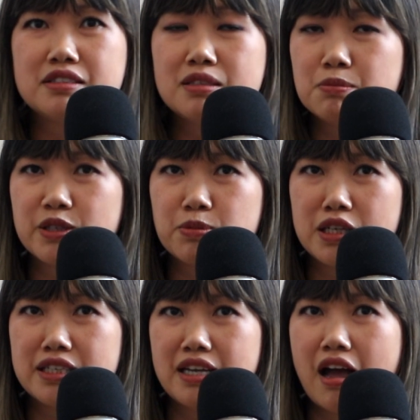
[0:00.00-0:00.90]
simply
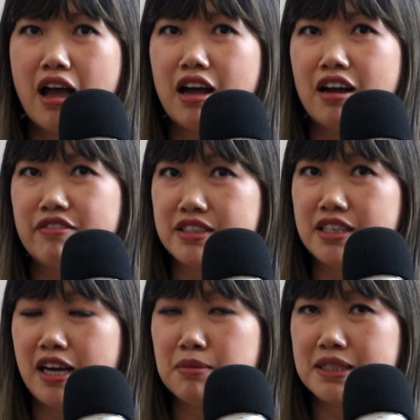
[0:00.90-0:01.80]
put, every
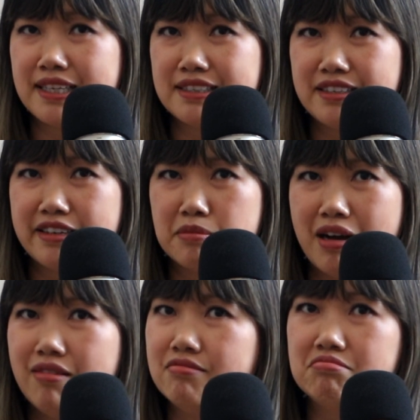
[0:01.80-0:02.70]
time I send an
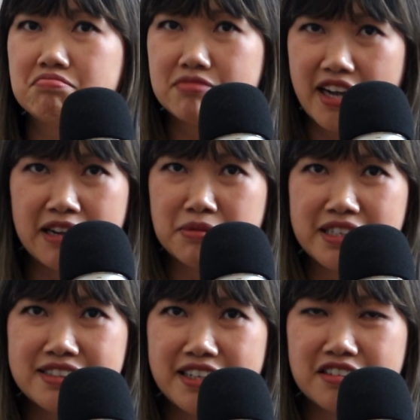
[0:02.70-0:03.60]
email, I make
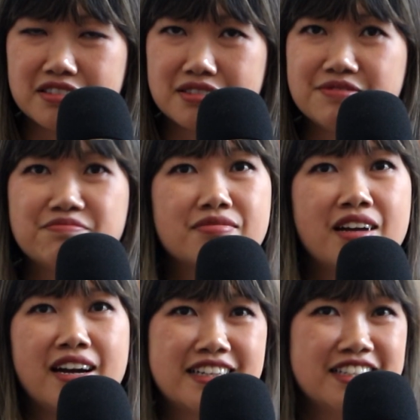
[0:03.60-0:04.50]
sales.
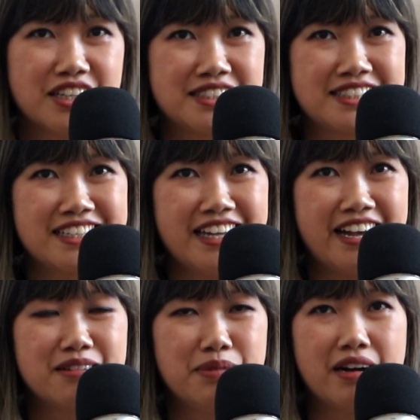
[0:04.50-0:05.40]
I cannot say
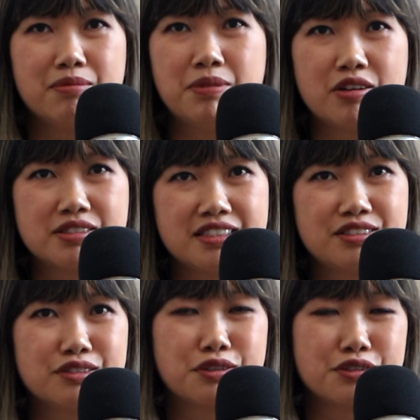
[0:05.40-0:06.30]
that about posting
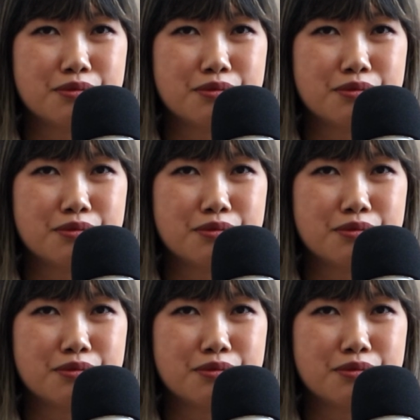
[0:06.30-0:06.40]
to social